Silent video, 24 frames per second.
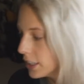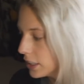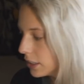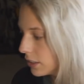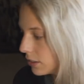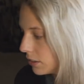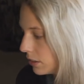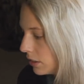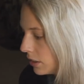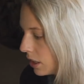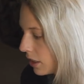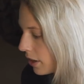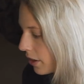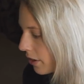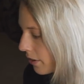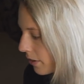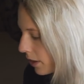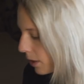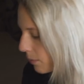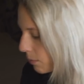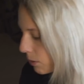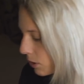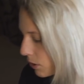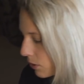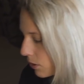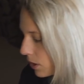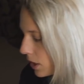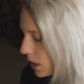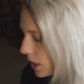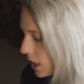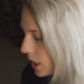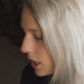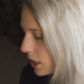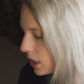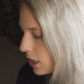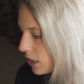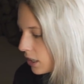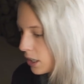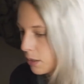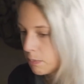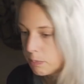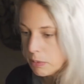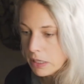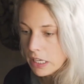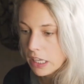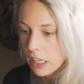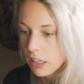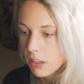oh no, I'm going in here,
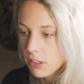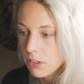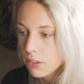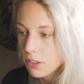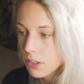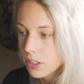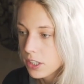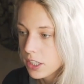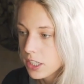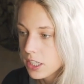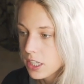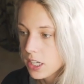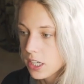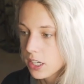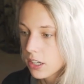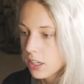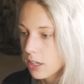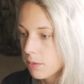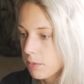I'm being lured in here,